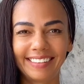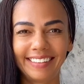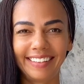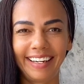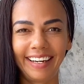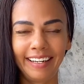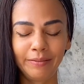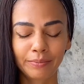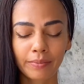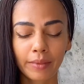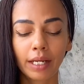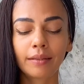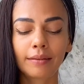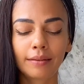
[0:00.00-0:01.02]
okay?
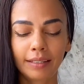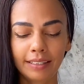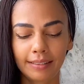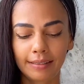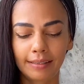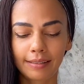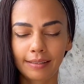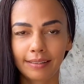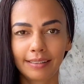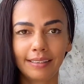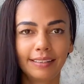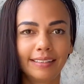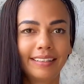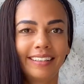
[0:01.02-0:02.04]
Let's
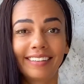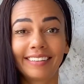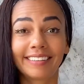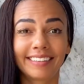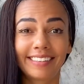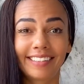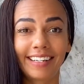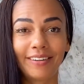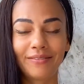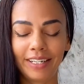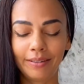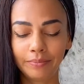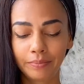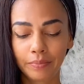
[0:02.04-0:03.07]
dive
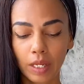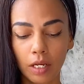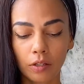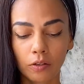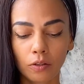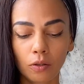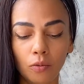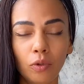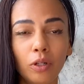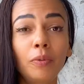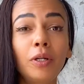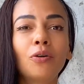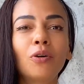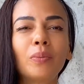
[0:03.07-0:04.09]
in. So what do
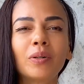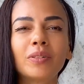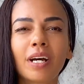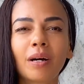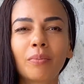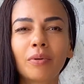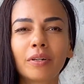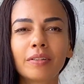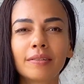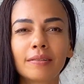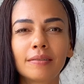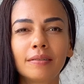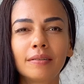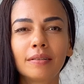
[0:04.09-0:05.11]
we know about tampons?